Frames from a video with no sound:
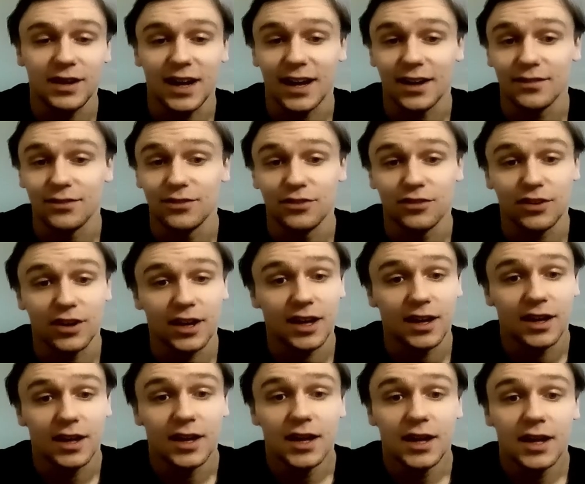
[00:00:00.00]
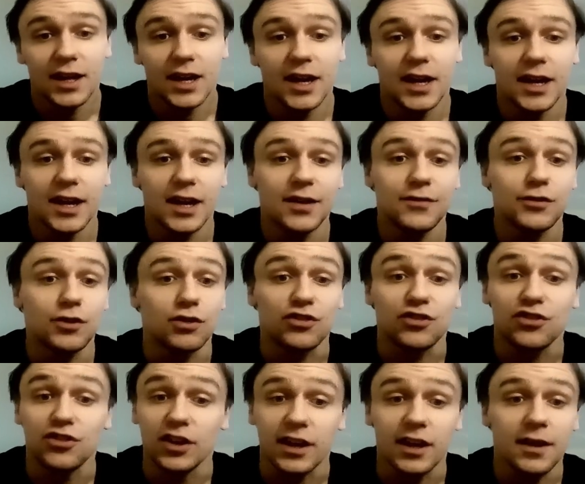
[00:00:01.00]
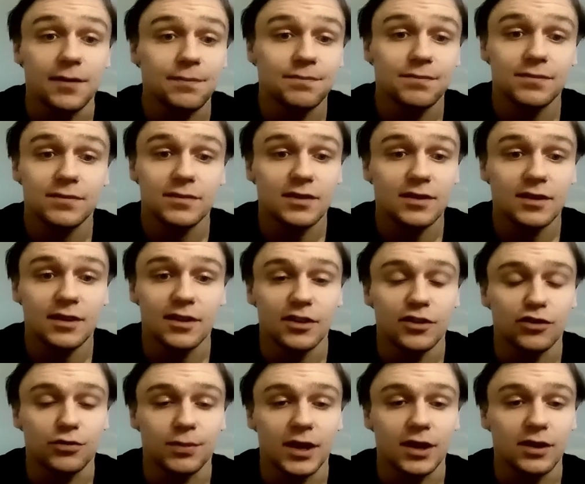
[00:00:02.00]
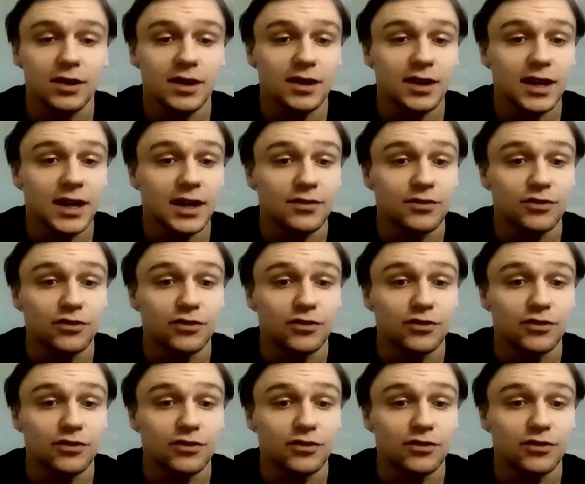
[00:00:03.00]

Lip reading: And if you're a singer as well, and